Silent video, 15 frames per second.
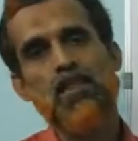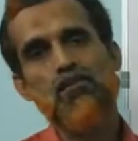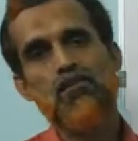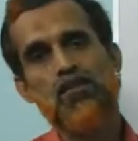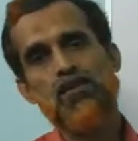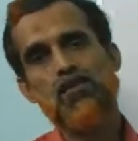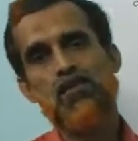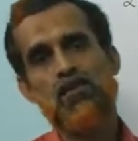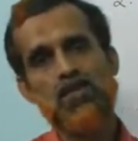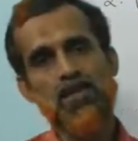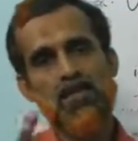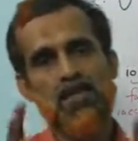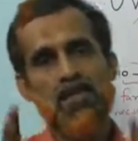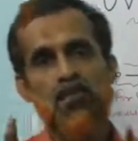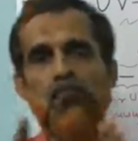so
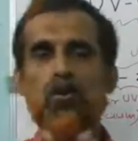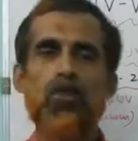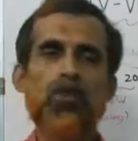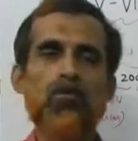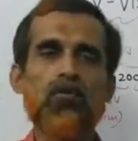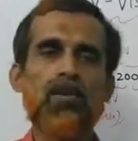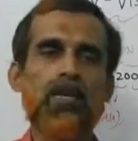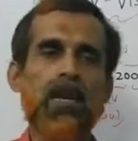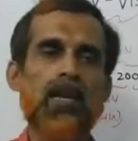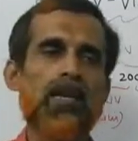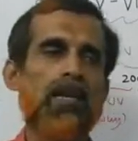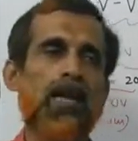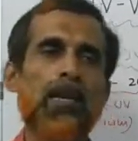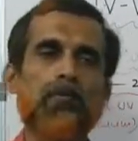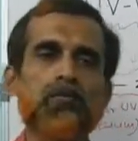that molecule
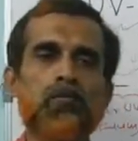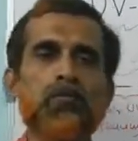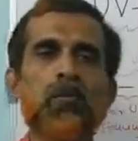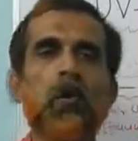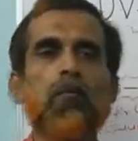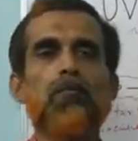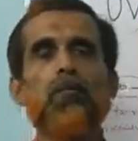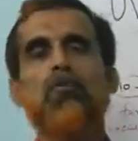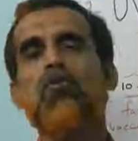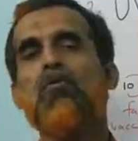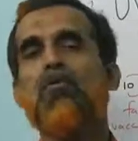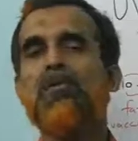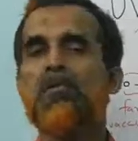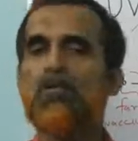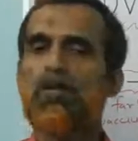can absorb UV
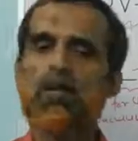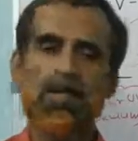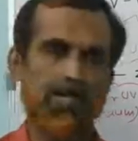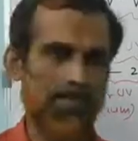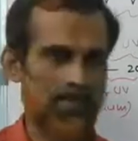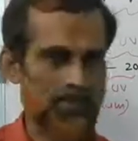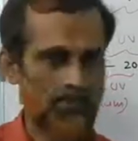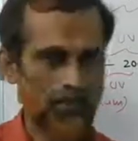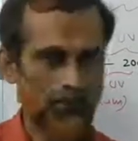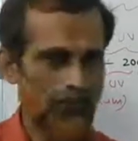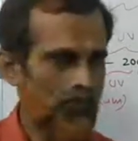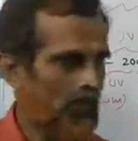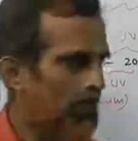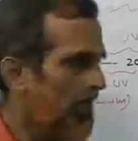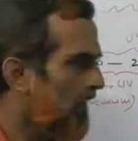visible radiation.
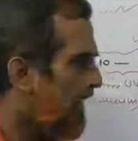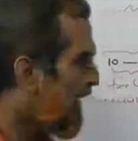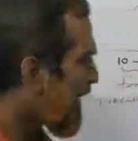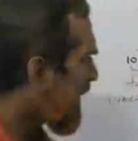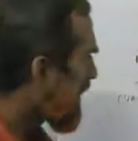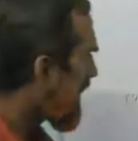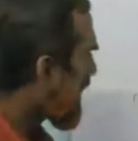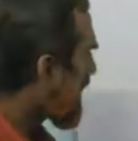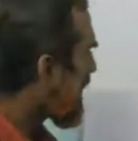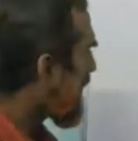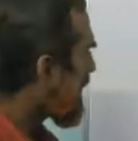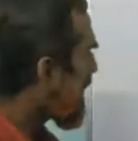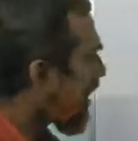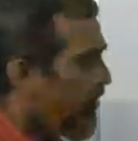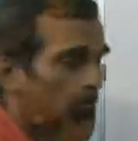
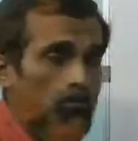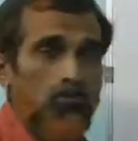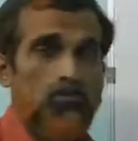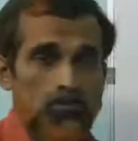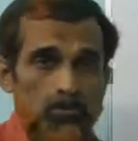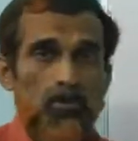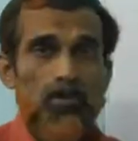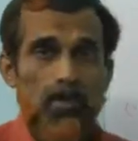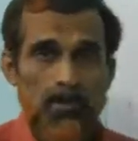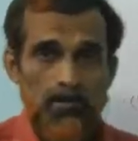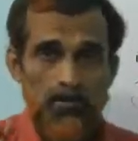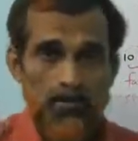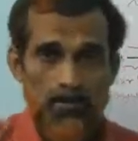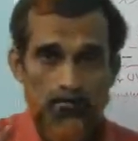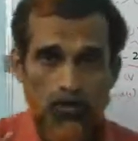Now, so in
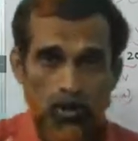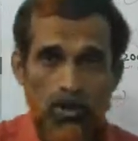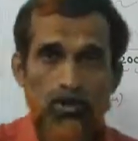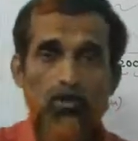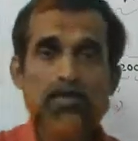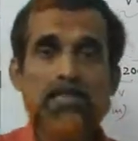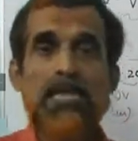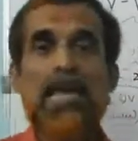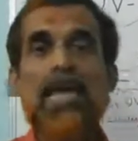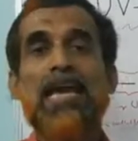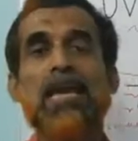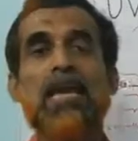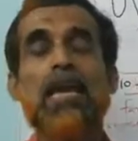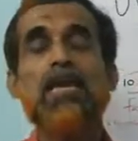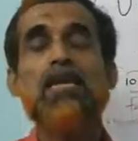molecules in air
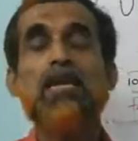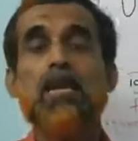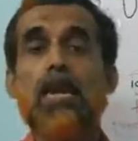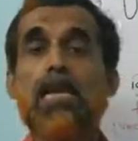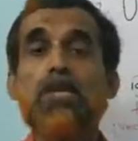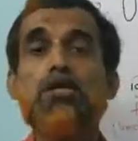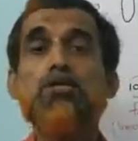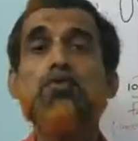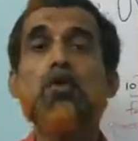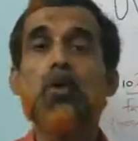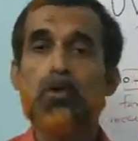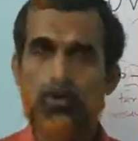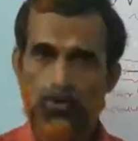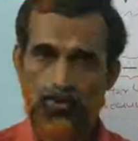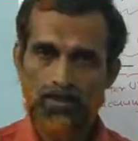like N2,
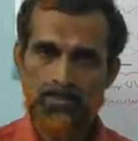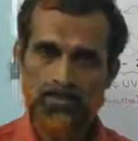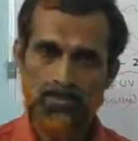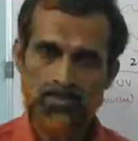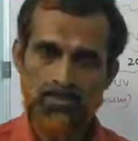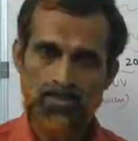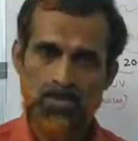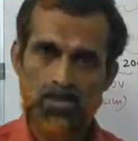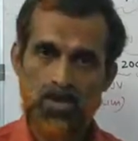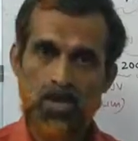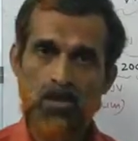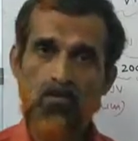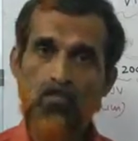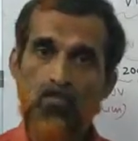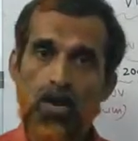O2, etc. are
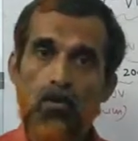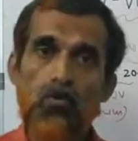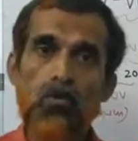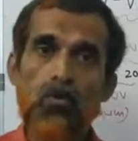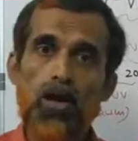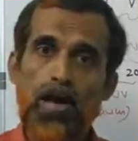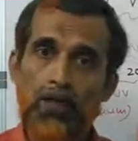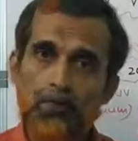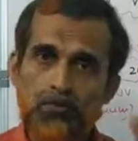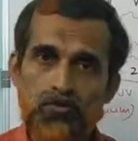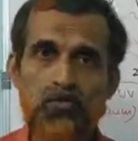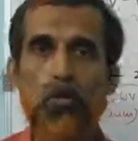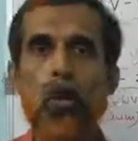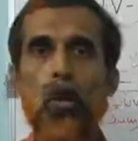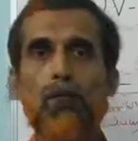found to
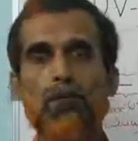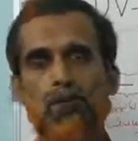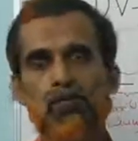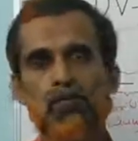absorb